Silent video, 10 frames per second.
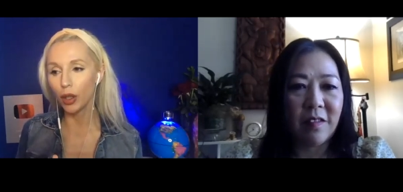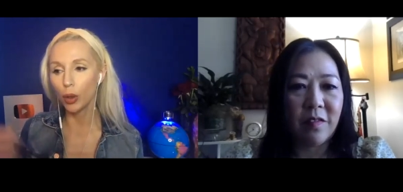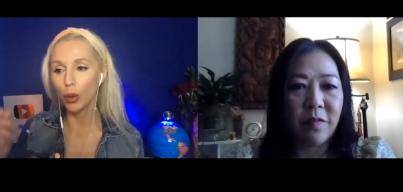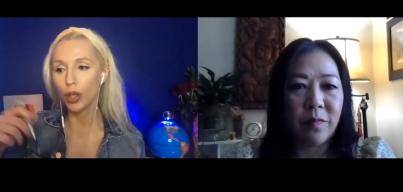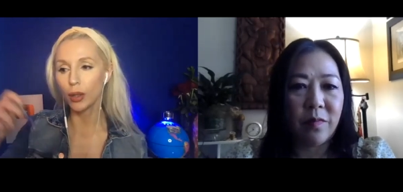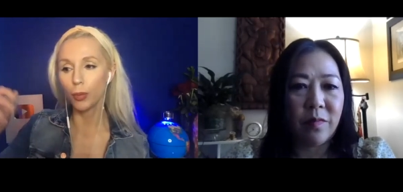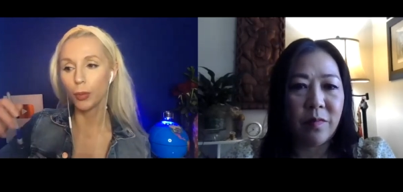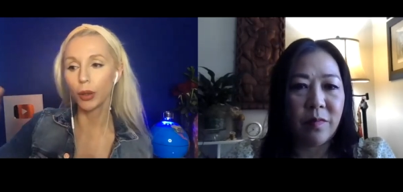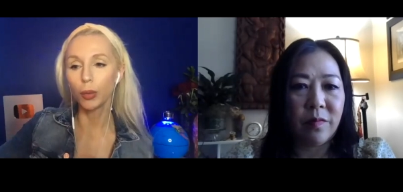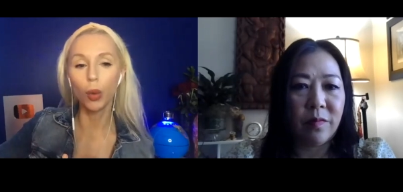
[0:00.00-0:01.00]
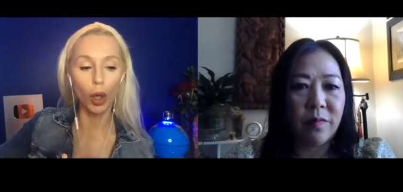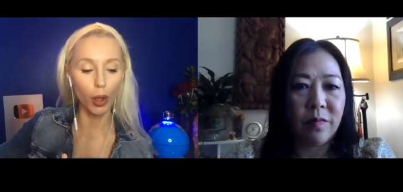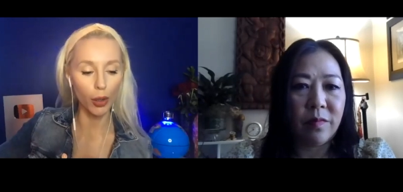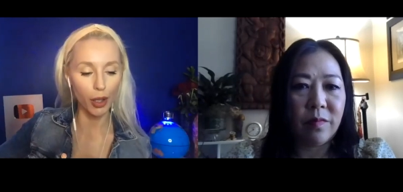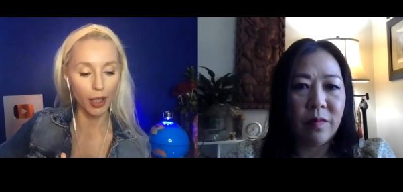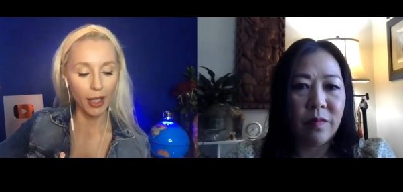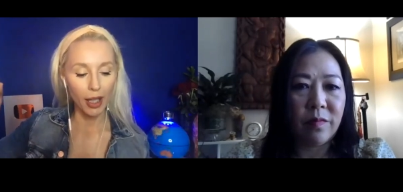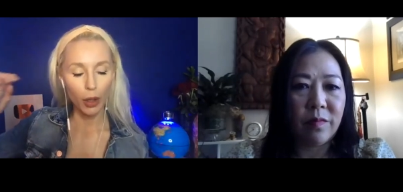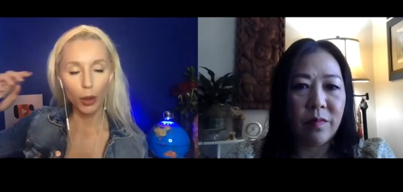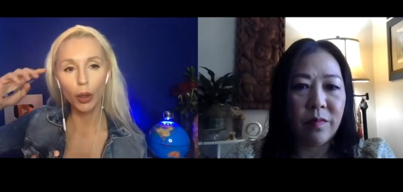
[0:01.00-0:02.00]
Speaker 1: to do is just put words.
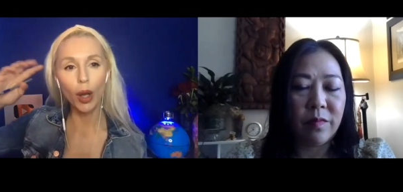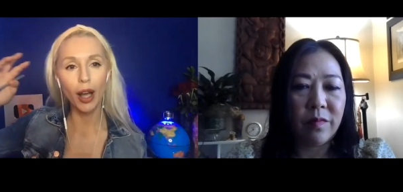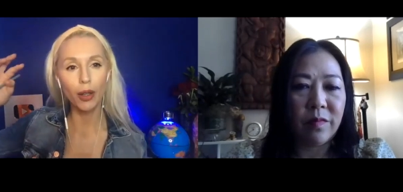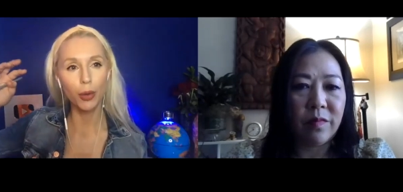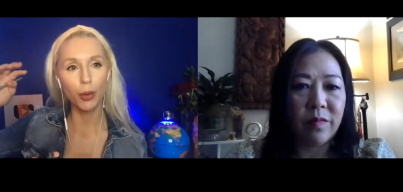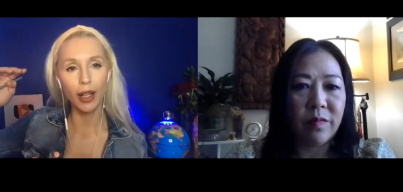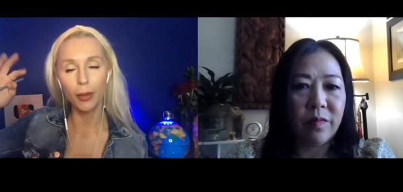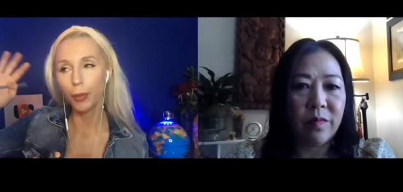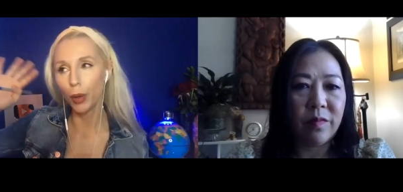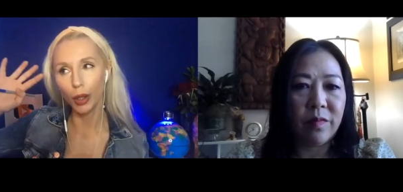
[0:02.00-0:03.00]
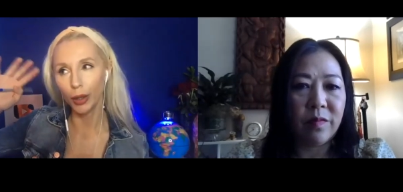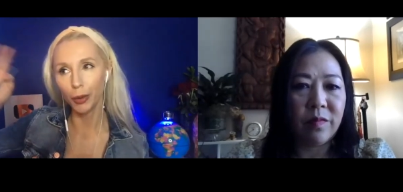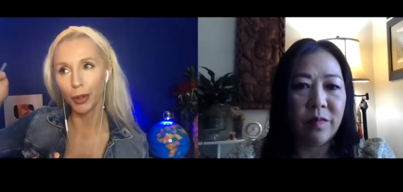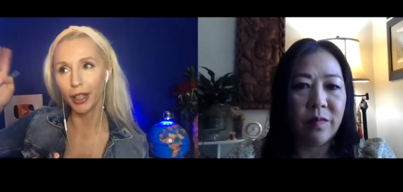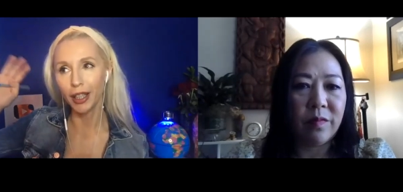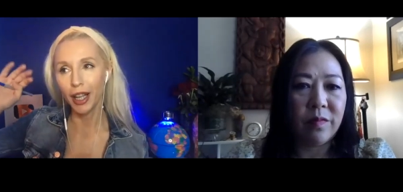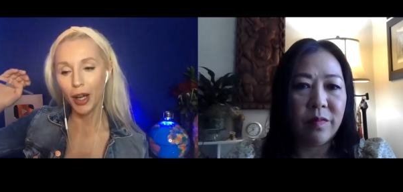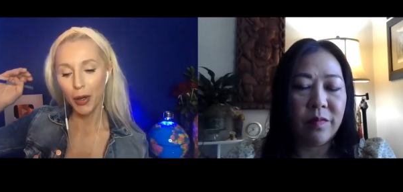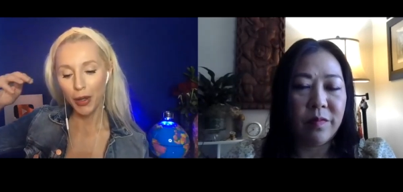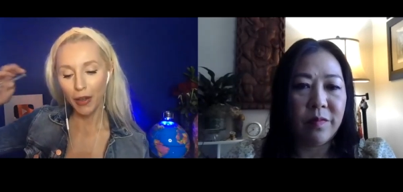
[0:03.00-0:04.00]
You don't know how to write a book, or
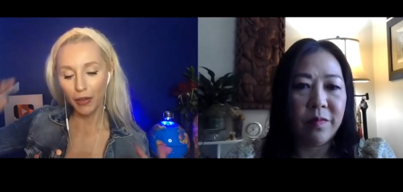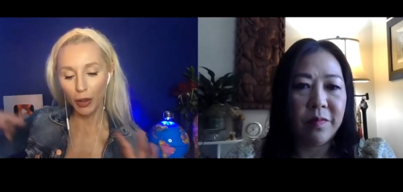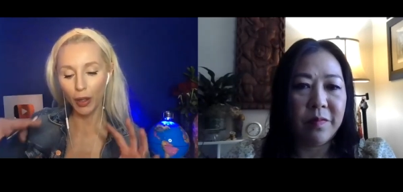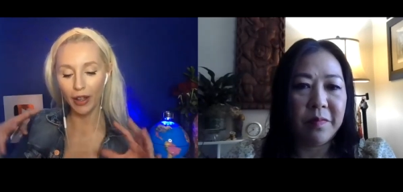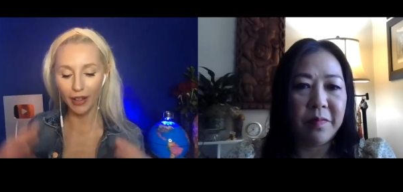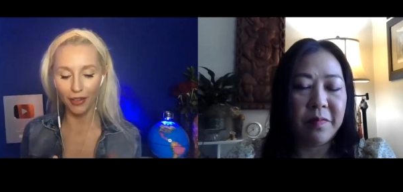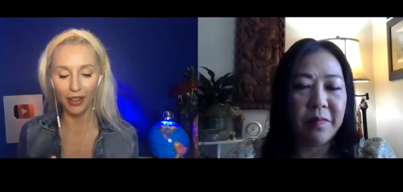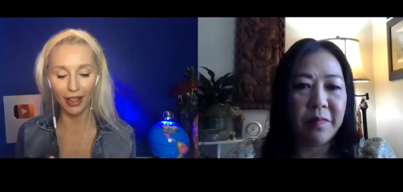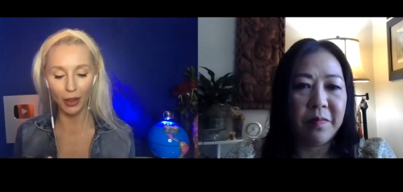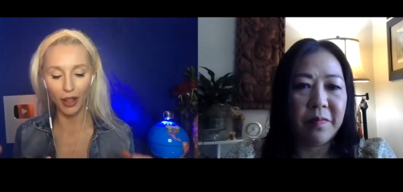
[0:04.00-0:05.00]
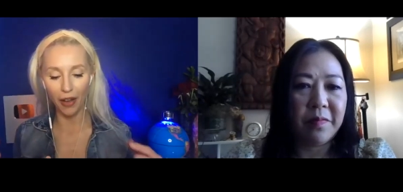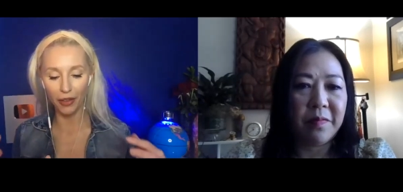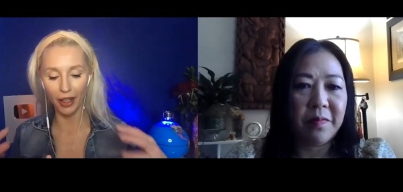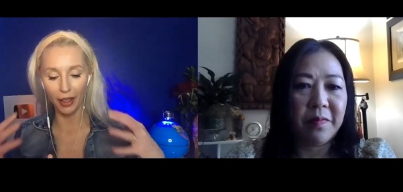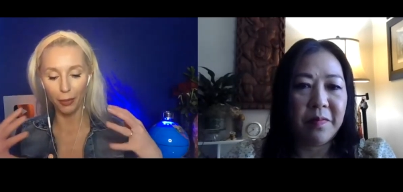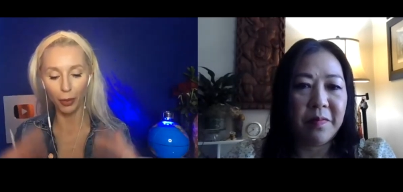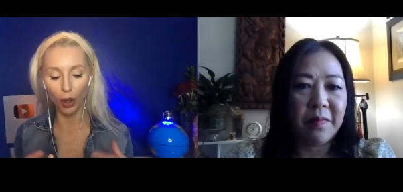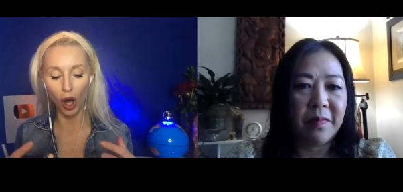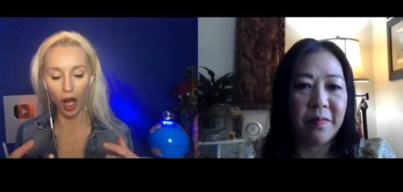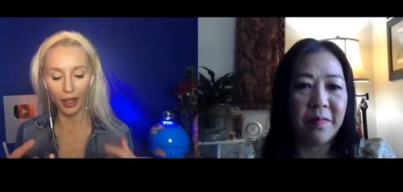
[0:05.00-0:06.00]
if you feel like you have like
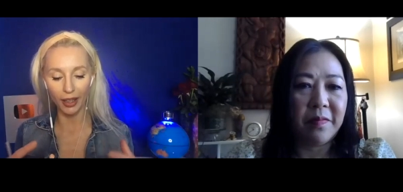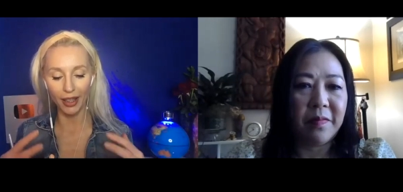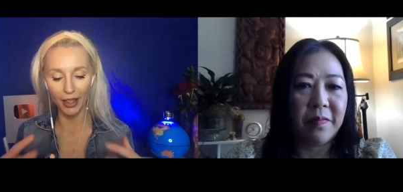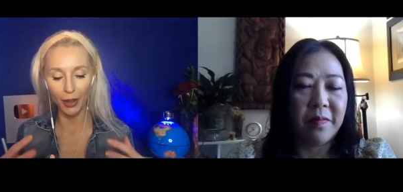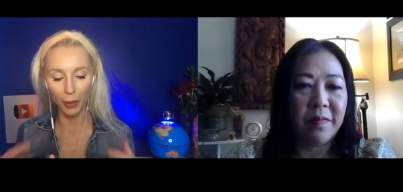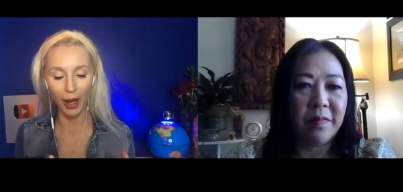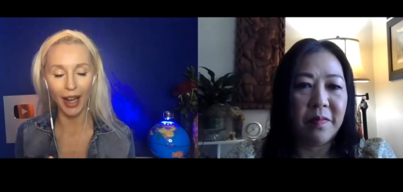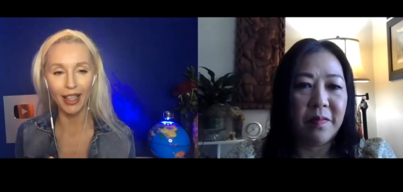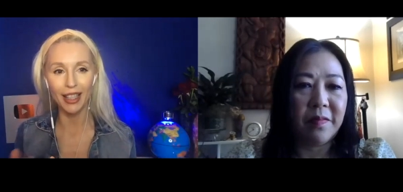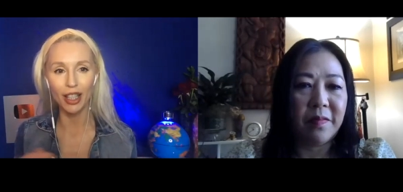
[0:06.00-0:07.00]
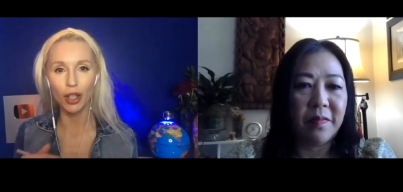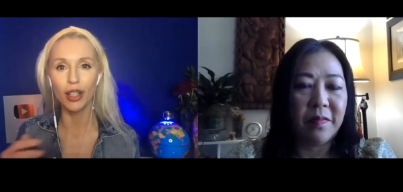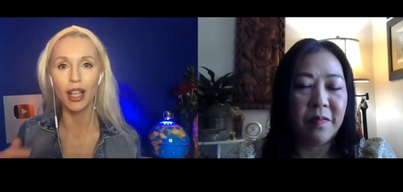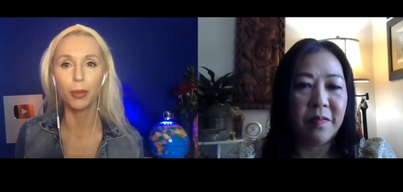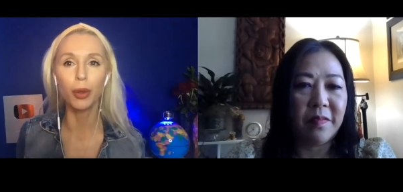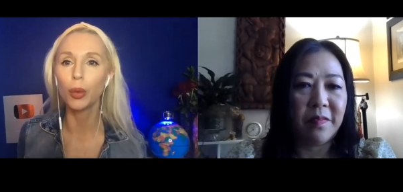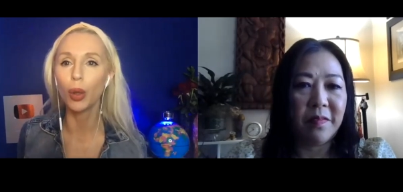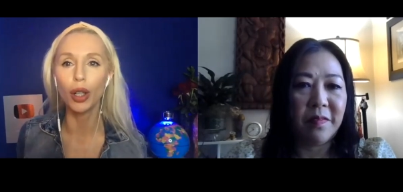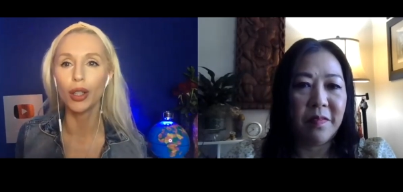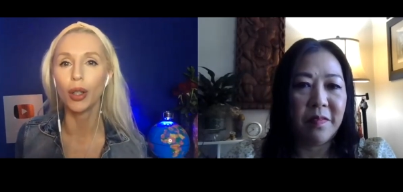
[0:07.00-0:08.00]
block in your mind, he just says, put
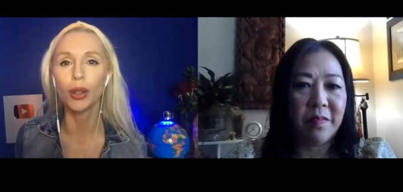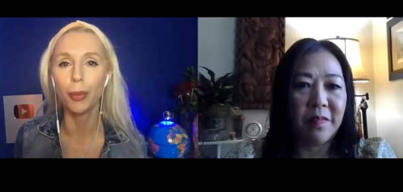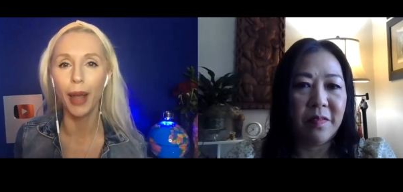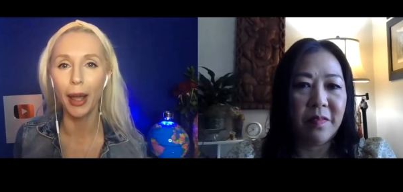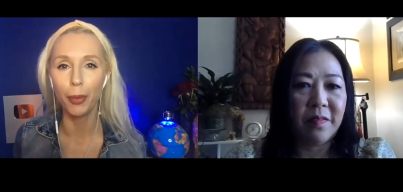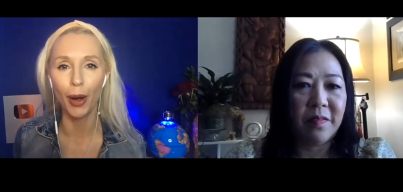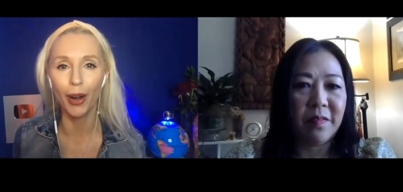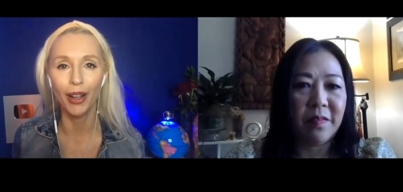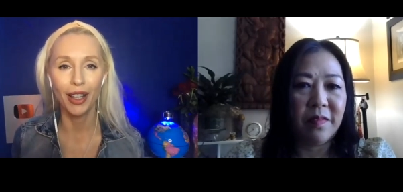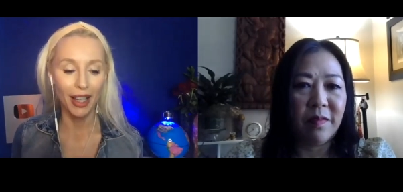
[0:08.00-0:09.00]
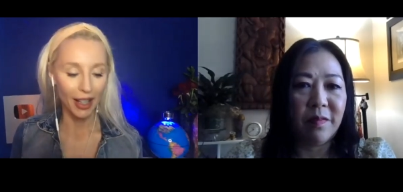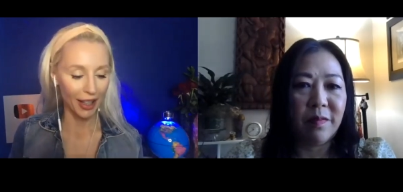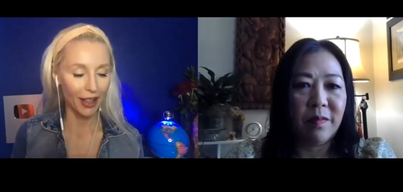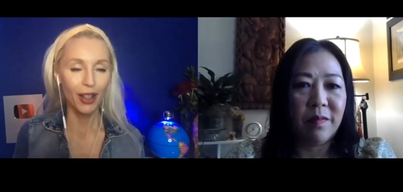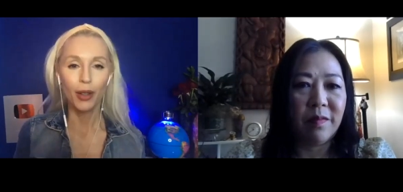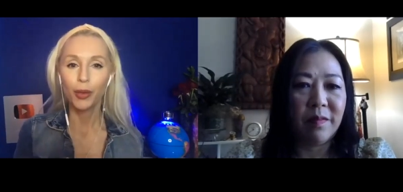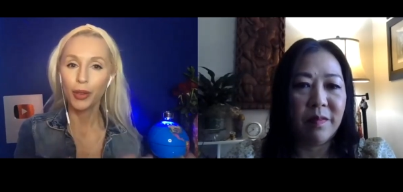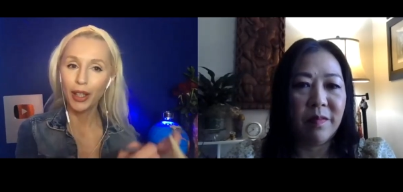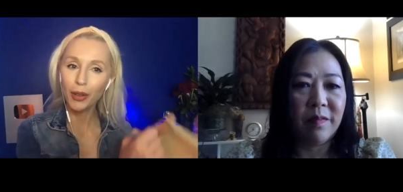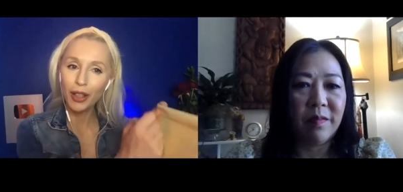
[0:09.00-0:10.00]
words on the paper. Like
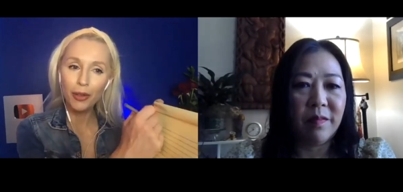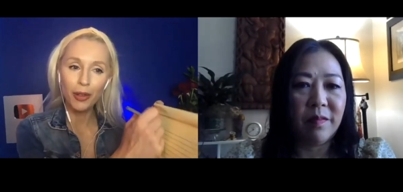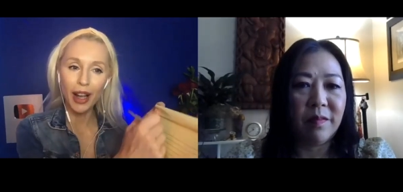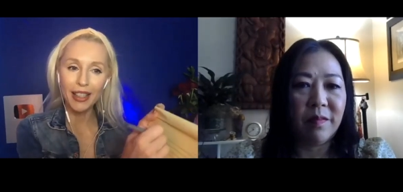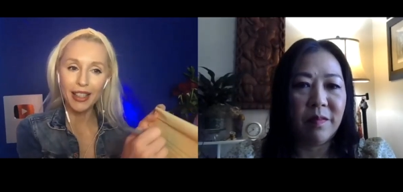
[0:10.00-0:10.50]
literally write